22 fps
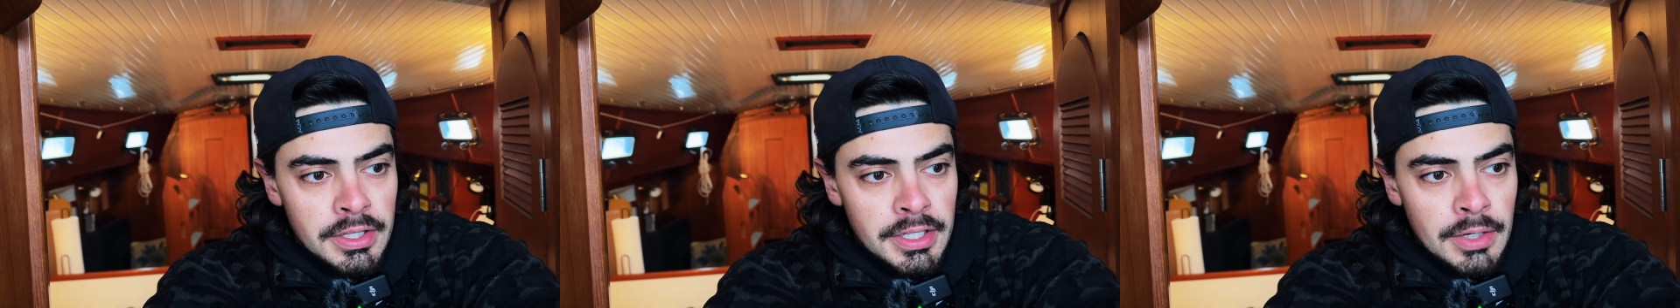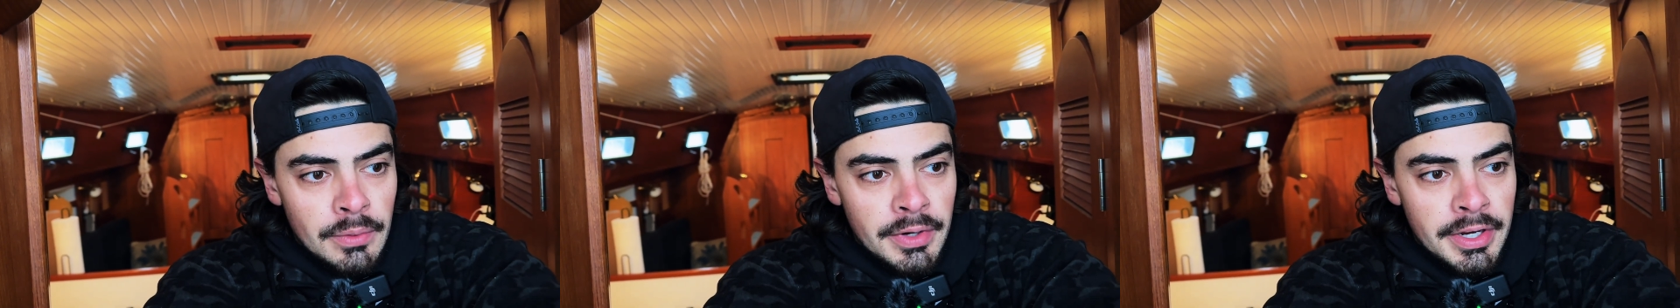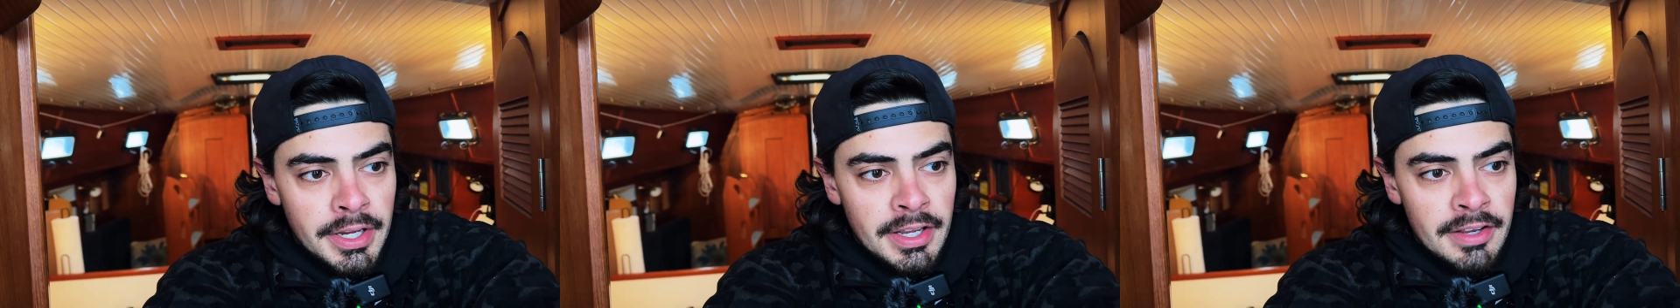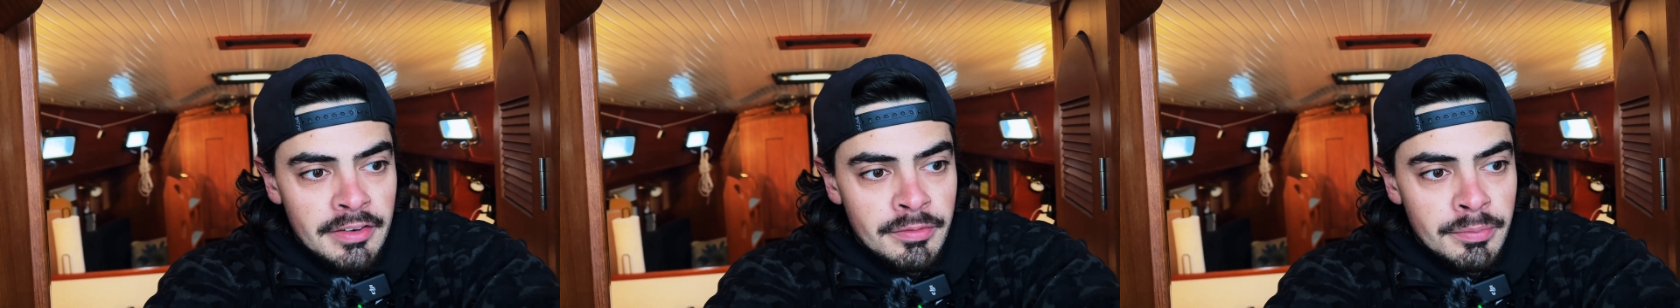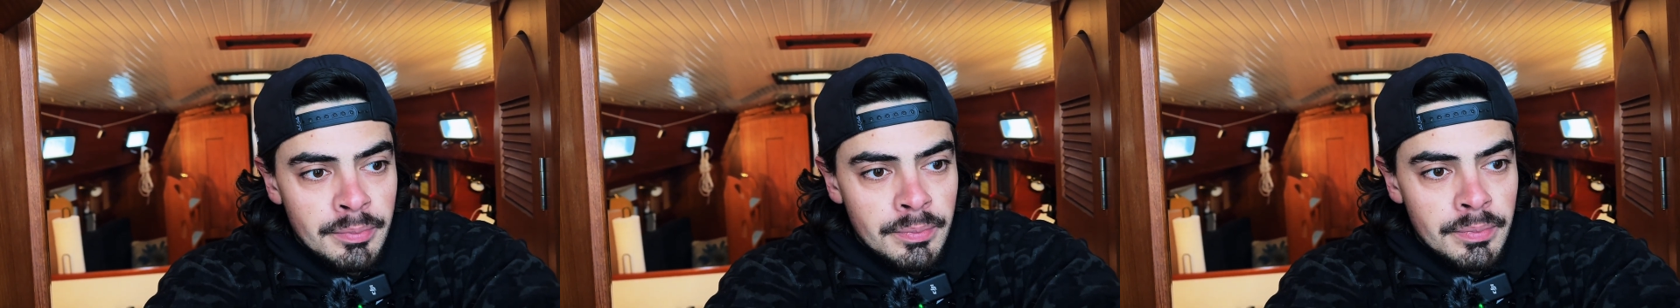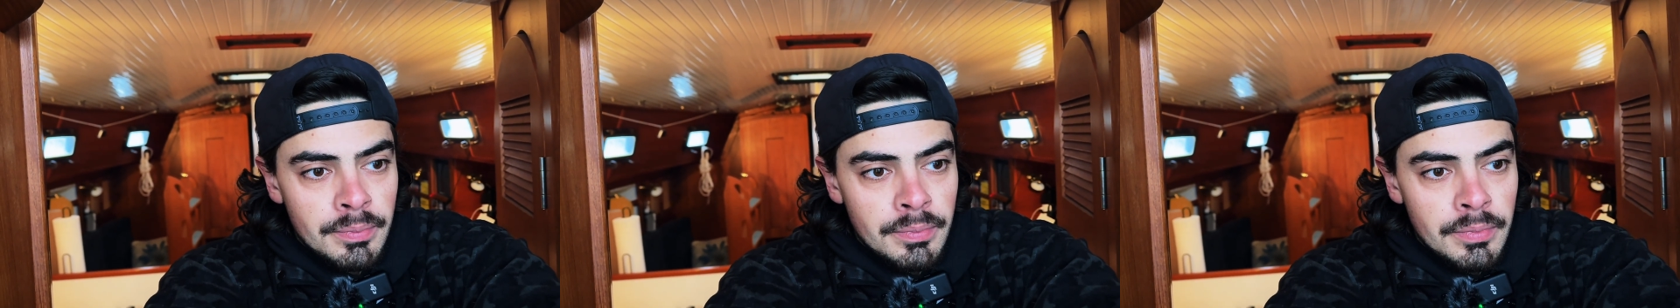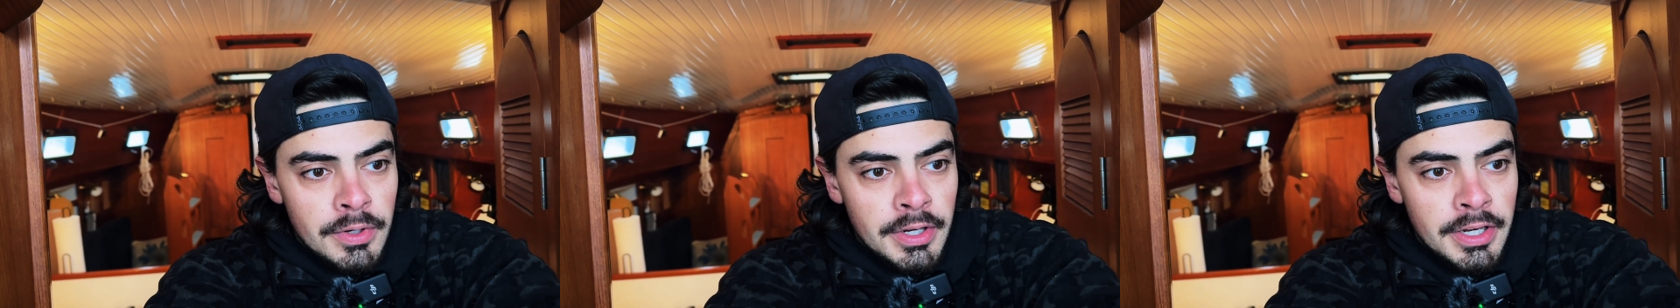That way
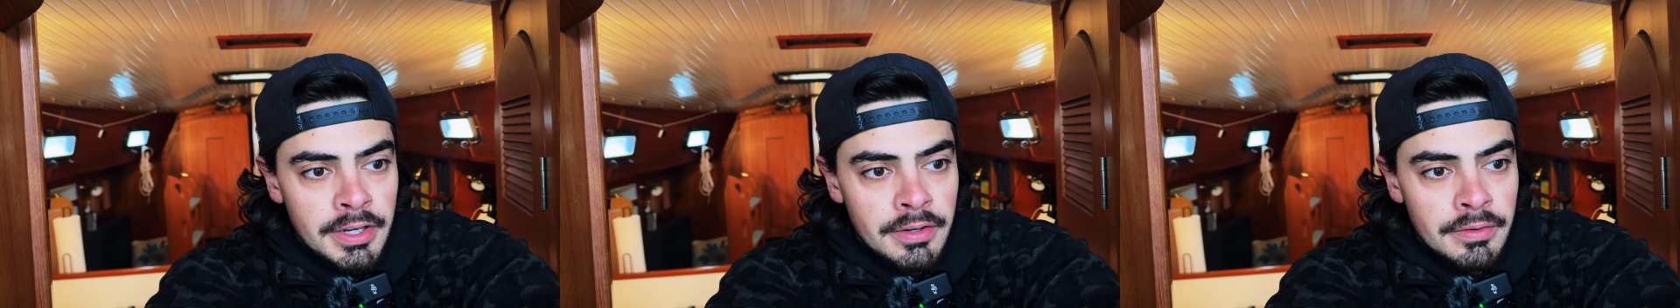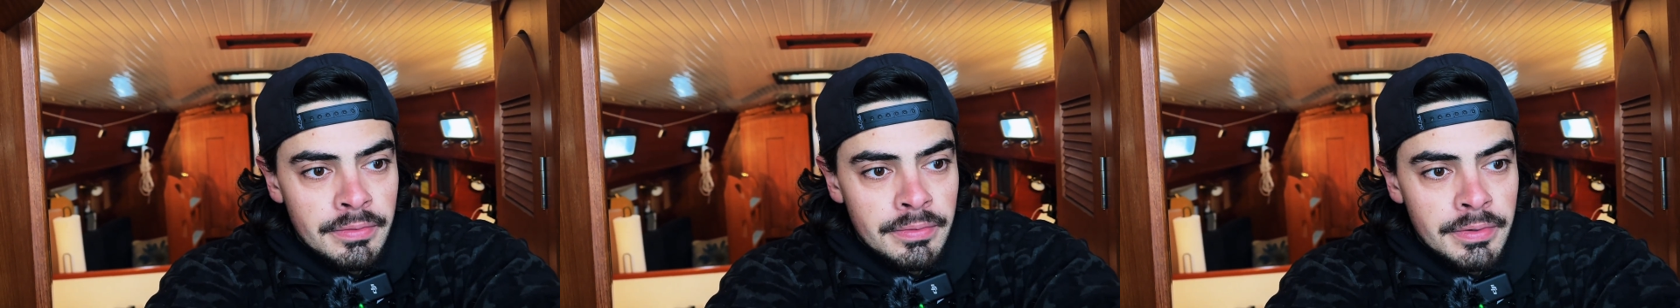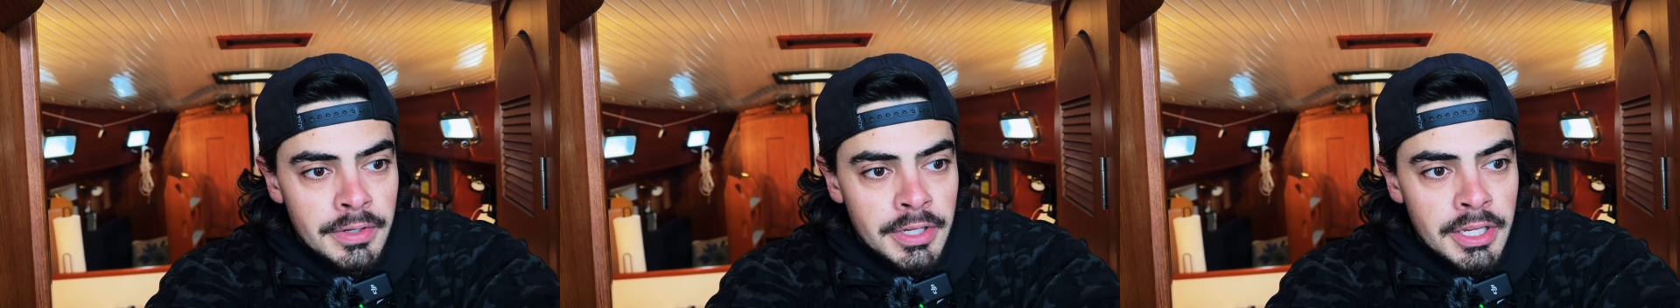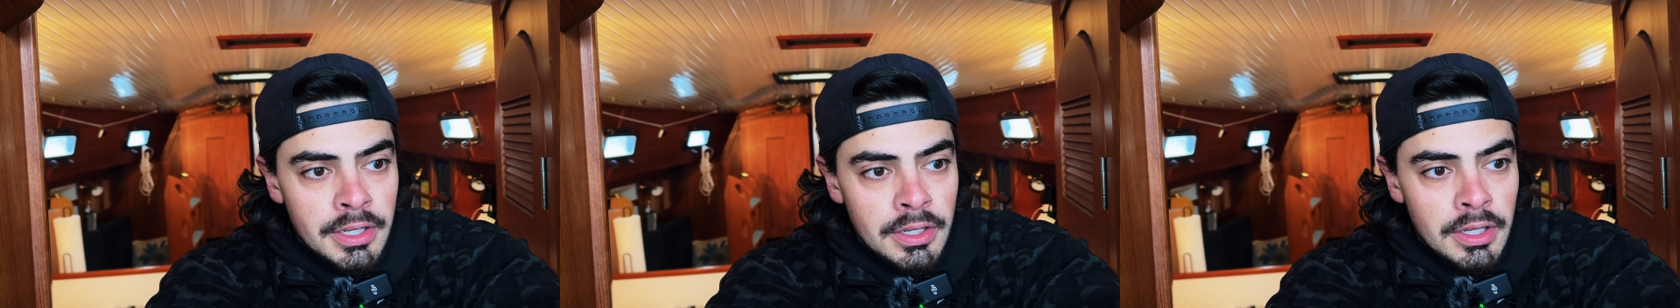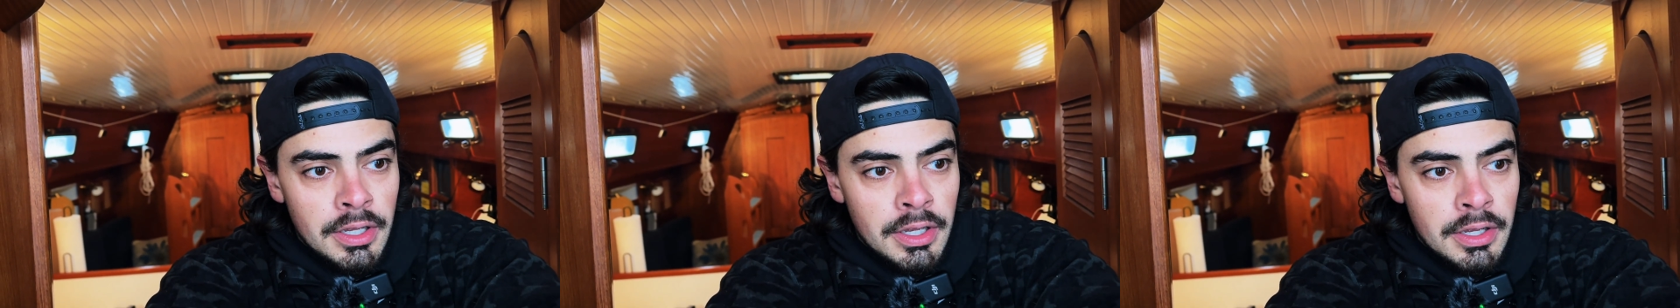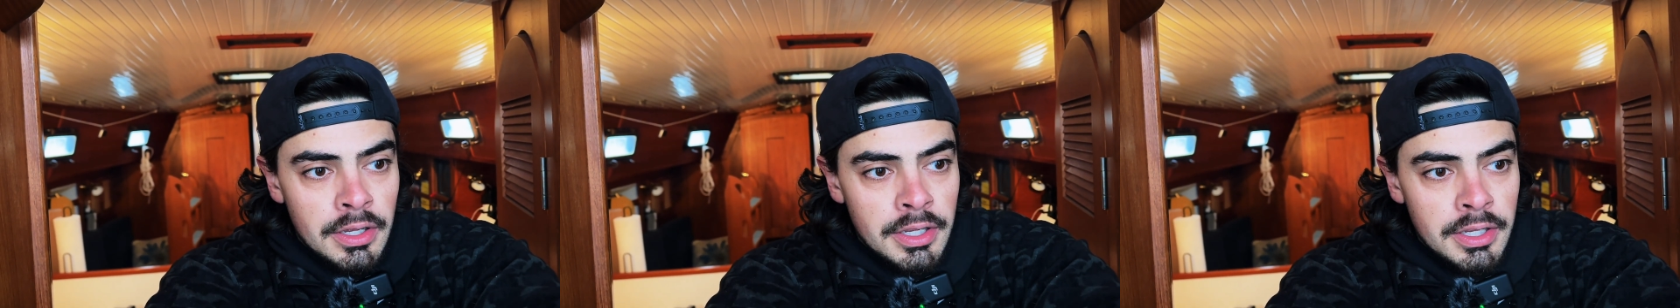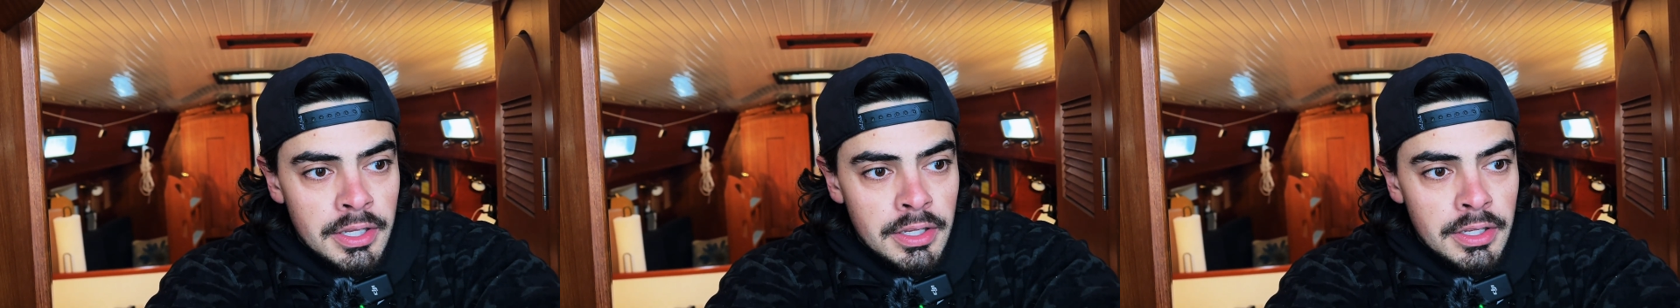I have
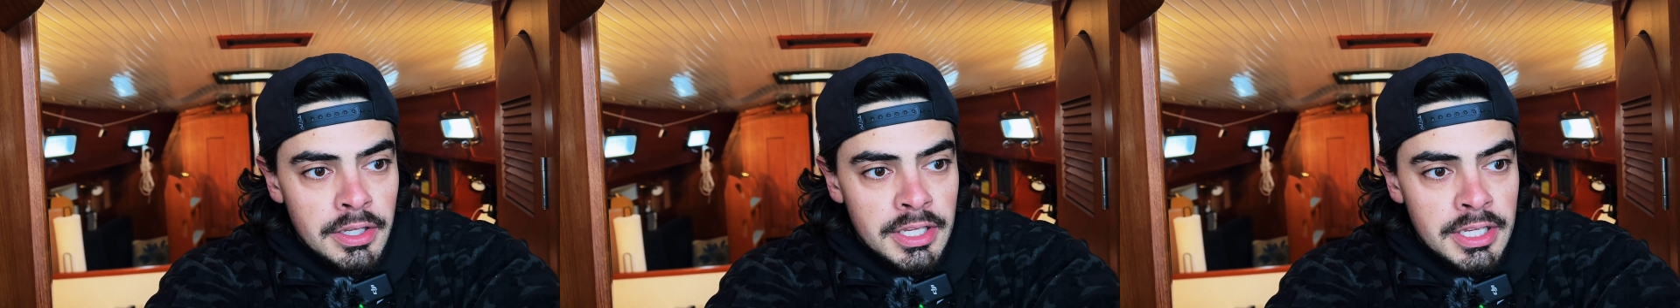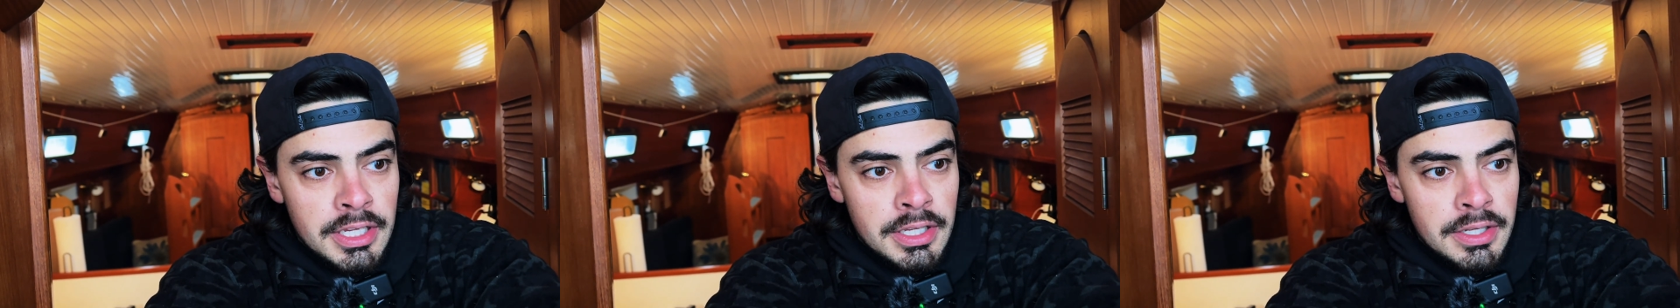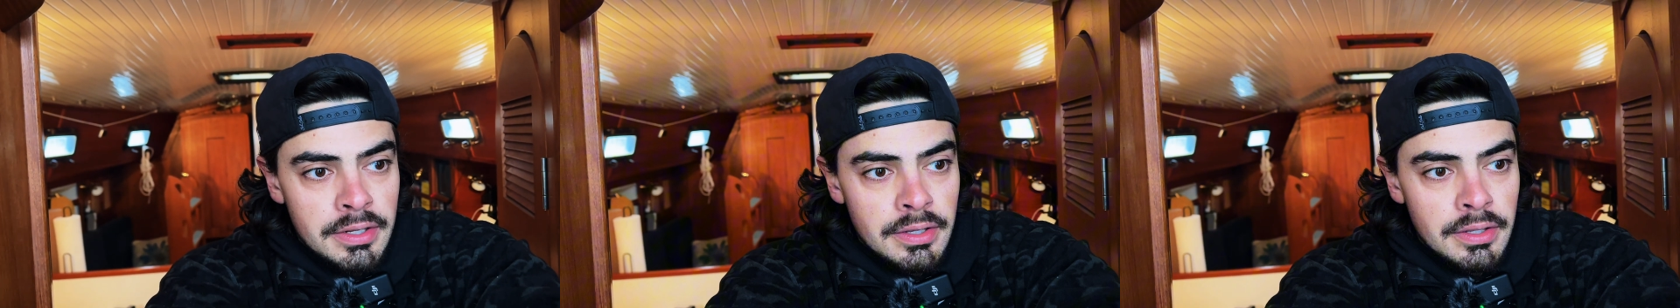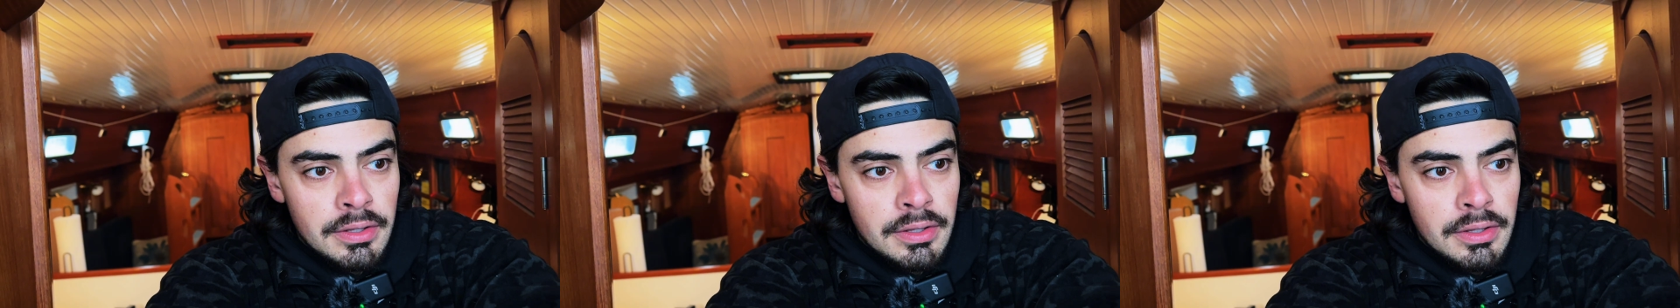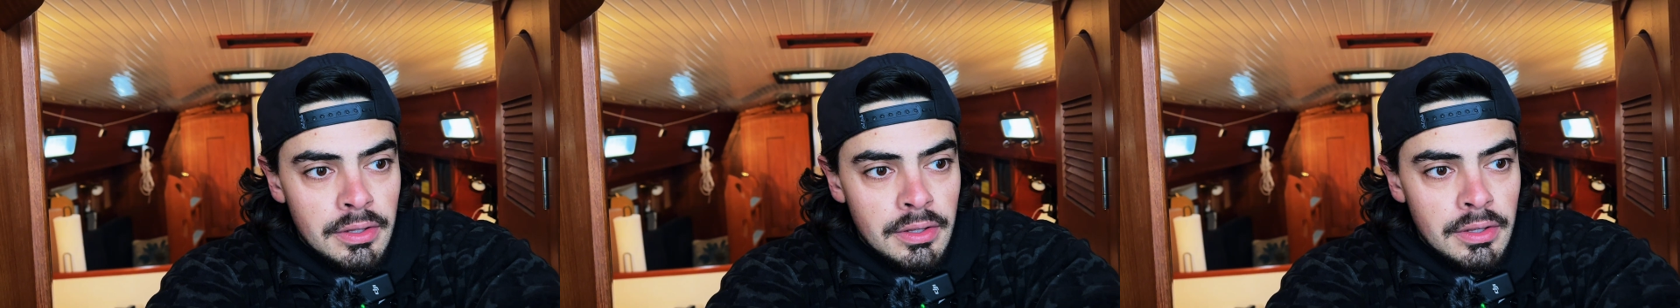heat.